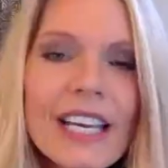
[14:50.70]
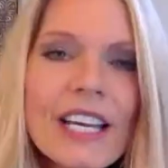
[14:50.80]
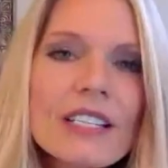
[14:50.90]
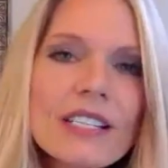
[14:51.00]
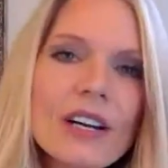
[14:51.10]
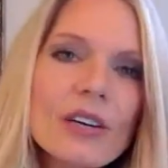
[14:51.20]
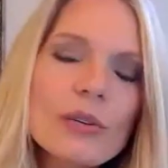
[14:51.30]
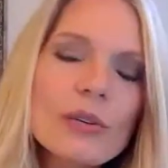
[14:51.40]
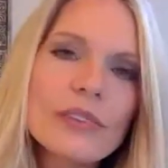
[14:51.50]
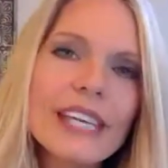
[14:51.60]

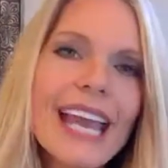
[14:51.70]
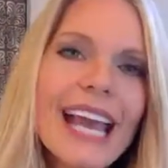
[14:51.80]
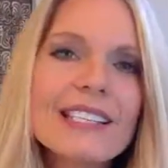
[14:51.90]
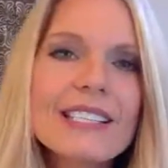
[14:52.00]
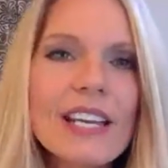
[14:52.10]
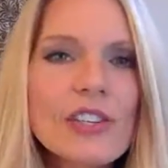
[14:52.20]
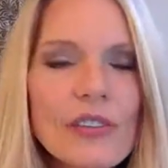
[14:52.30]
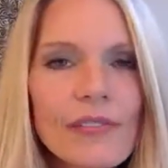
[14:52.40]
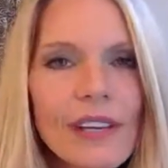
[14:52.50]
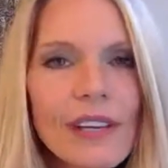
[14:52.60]
So yes,
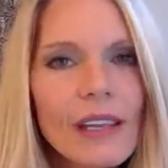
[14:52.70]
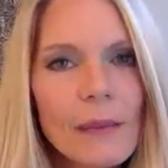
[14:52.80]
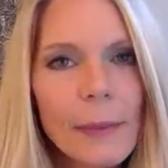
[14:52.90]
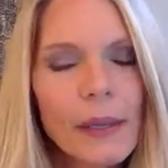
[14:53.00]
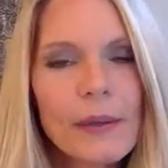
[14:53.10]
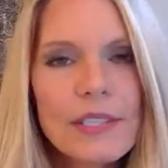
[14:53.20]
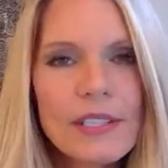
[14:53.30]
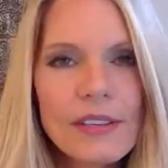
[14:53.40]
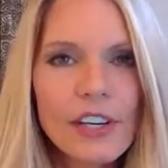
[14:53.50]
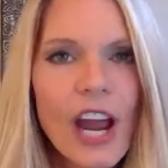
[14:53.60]
DenSureFit can be
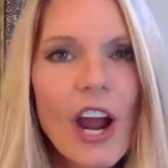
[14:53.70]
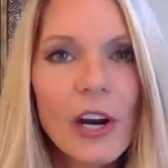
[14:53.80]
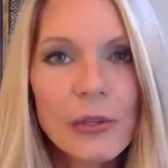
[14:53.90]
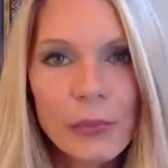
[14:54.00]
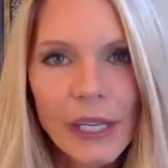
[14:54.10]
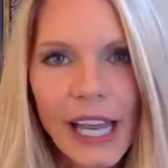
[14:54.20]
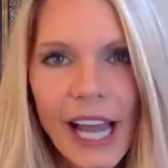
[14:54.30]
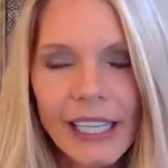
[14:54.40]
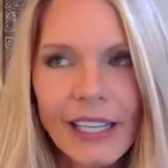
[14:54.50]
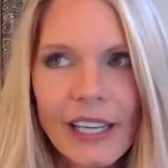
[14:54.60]
used over a hard
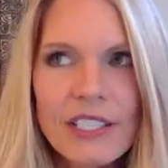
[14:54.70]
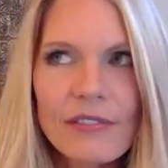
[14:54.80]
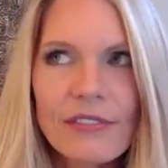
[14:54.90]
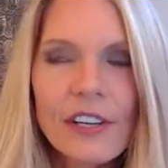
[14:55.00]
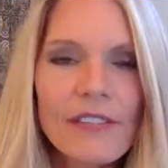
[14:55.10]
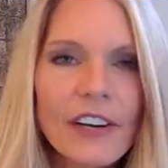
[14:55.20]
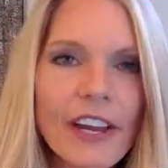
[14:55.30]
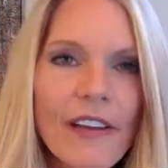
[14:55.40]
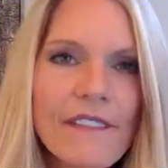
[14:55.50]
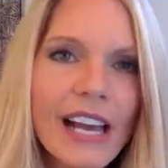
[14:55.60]
reline, and it's very,
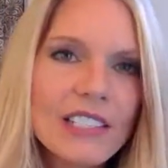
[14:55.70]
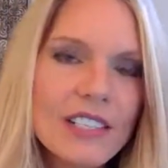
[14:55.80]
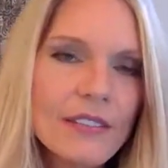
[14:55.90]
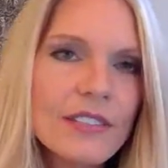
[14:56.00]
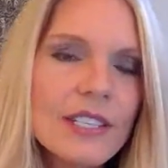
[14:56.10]
very effective.